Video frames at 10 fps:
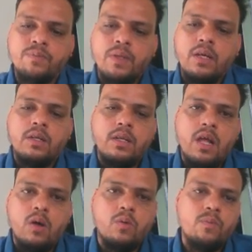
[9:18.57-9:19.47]
Now
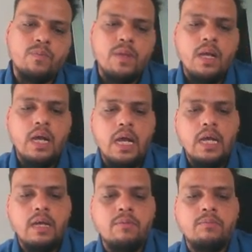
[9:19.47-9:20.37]
I
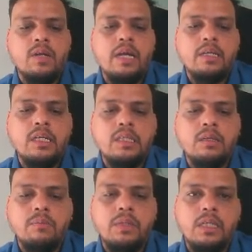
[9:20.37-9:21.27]
am writing the
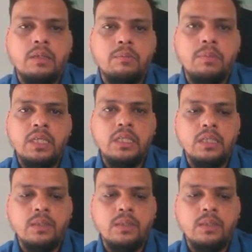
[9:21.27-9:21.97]
being